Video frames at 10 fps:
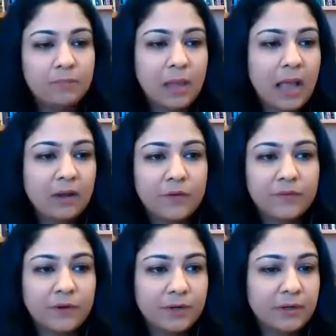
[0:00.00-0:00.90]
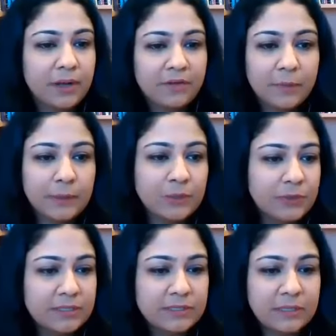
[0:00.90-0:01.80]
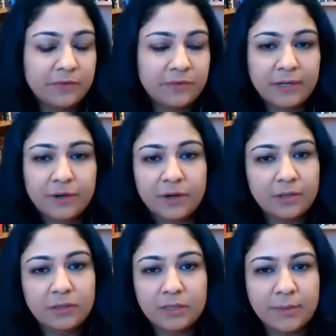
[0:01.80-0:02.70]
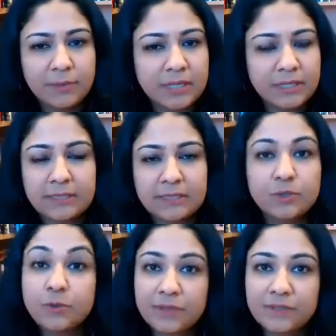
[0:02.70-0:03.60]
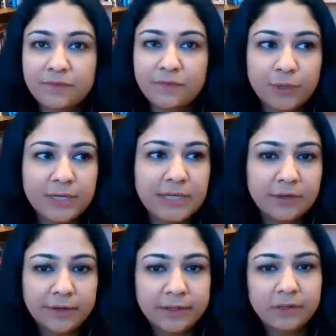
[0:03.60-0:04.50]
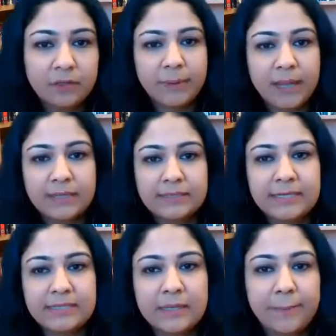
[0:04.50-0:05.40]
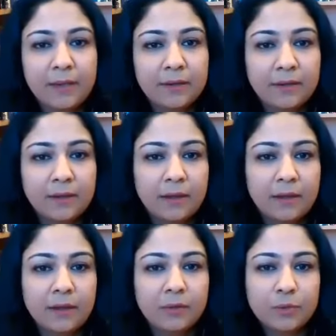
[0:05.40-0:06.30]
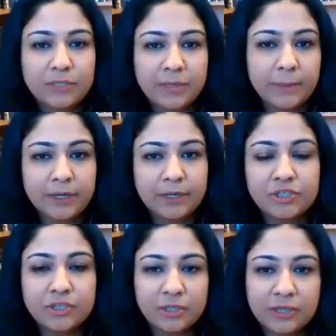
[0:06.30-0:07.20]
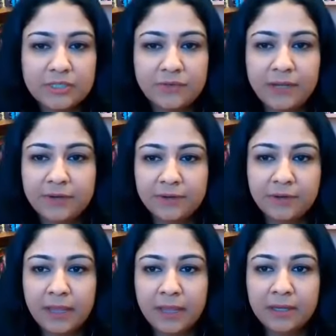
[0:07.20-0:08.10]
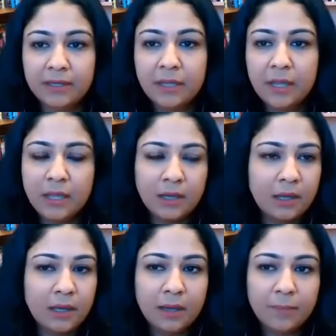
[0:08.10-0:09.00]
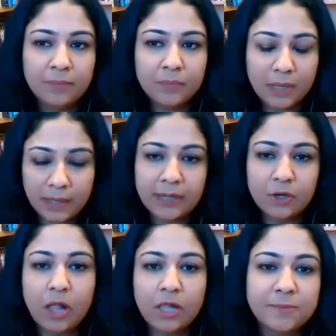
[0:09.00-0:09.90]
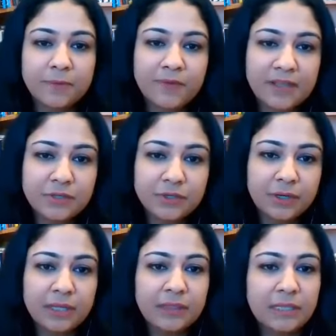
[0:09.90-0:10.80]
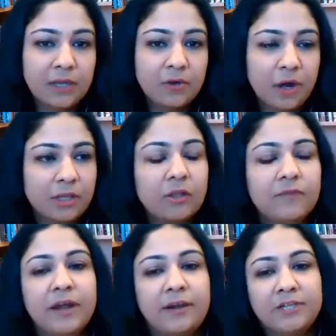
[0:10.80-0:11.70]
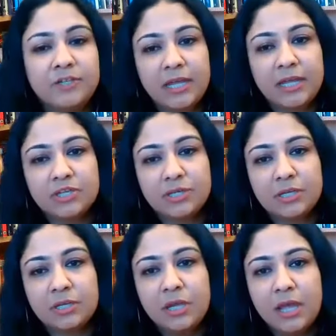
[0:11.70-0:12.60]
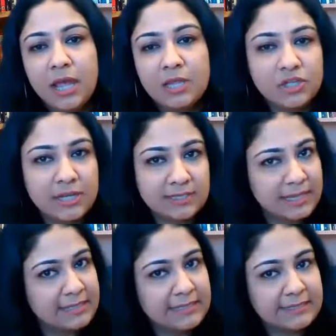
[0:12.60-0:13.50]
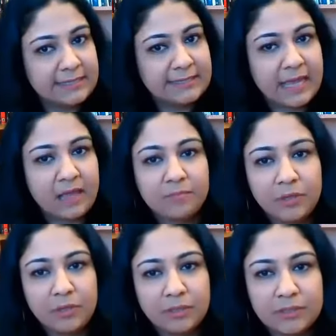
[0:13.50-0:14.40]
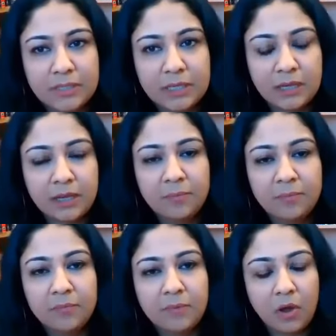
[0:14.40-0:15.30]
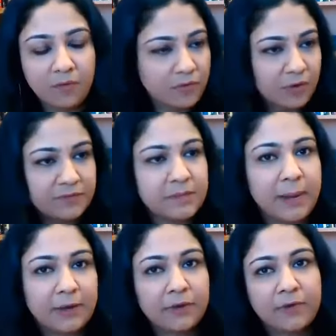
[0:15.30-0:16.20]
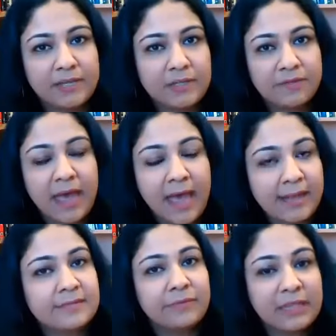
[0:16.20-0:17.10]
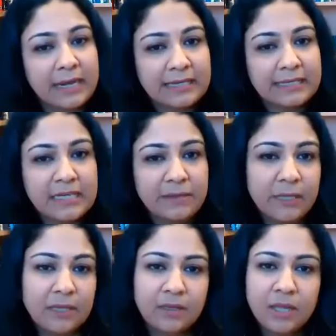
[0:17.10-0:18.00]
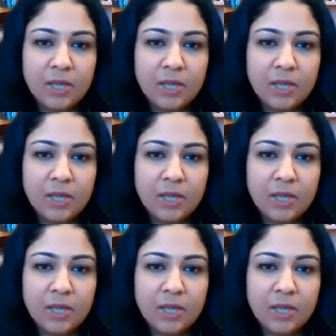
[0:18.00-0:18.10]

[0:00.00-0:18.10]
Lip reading: I'll refer everyone to this great article that was, I think it's a 2014 article by Stacey Patton, who is an American journalist, writer, and a college professor in the Chronicle of Higher Education. And she has like these examples of some microaggressive acts within academia.